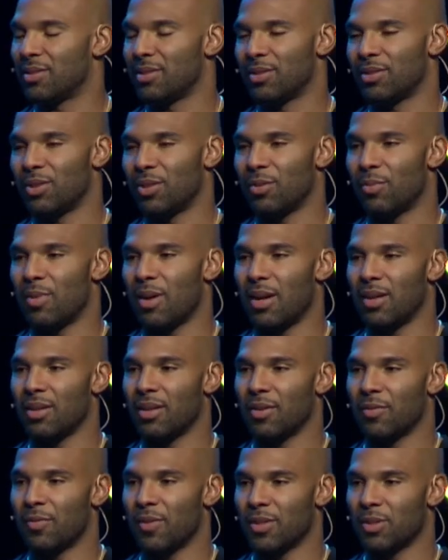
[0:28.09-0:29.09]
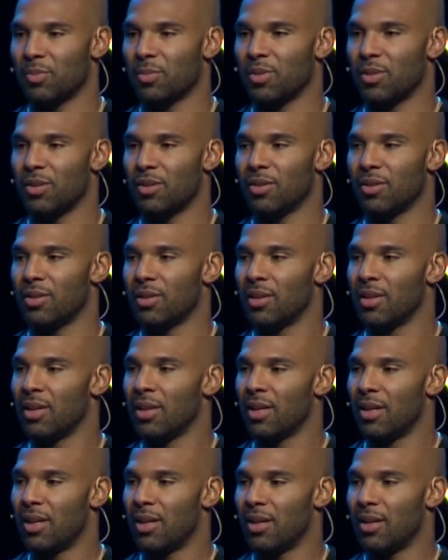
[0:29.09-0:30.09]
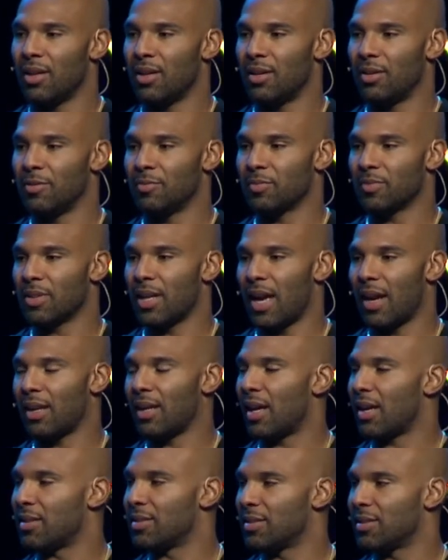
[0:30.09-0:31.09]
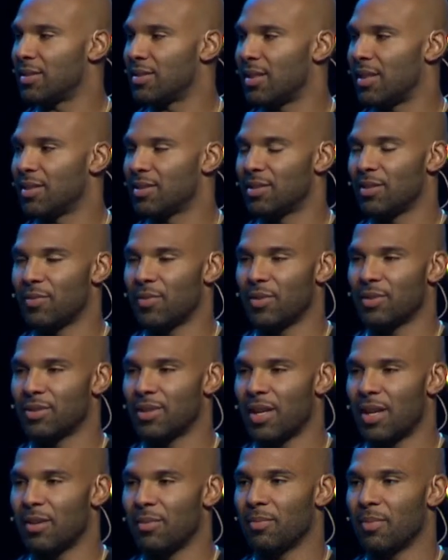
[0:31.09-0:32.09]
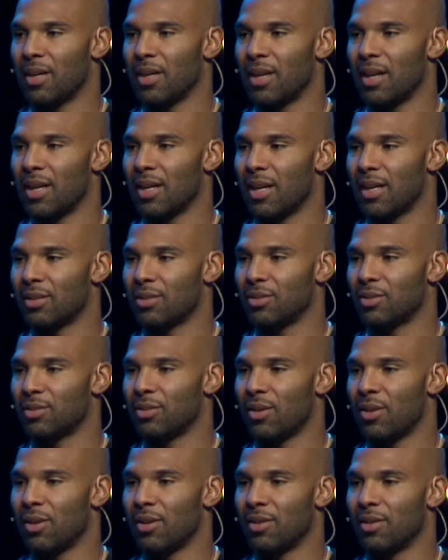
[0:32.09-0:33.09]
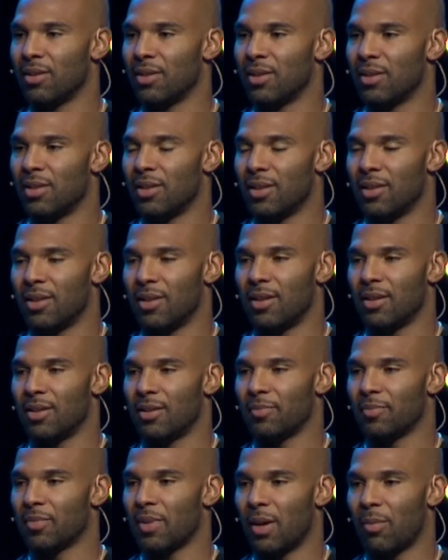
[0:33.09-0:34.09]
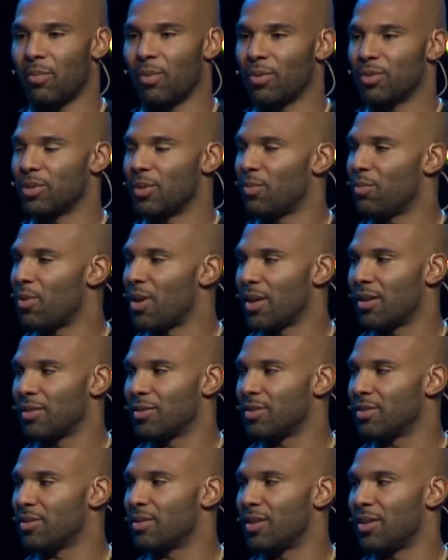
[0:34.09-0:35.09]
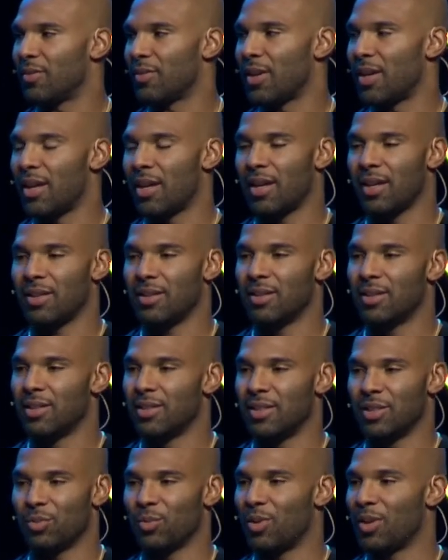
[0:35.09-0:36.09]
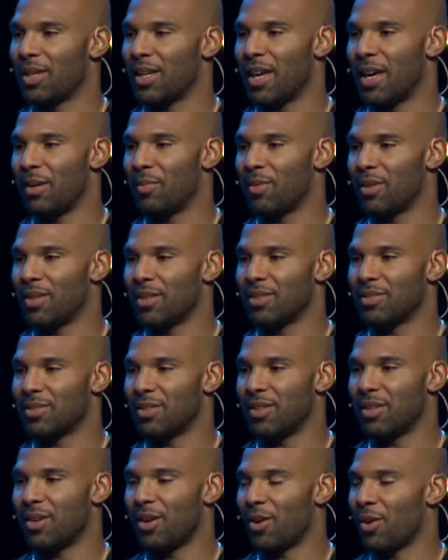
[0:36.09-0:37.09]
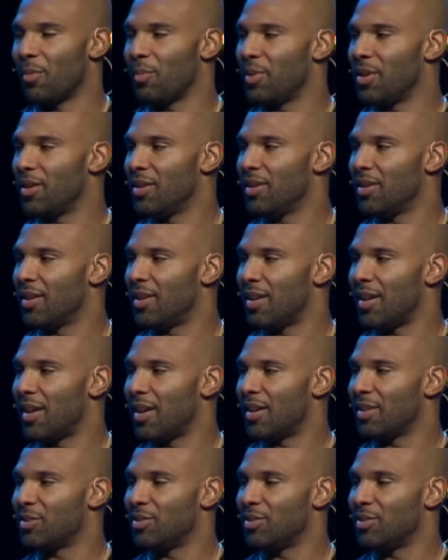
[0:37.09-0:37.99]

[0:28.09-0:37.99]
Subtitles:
And so my freshman year, had a lot of success. The first game I got to start, I broke some records and stuff. I had this one game against Army, and I had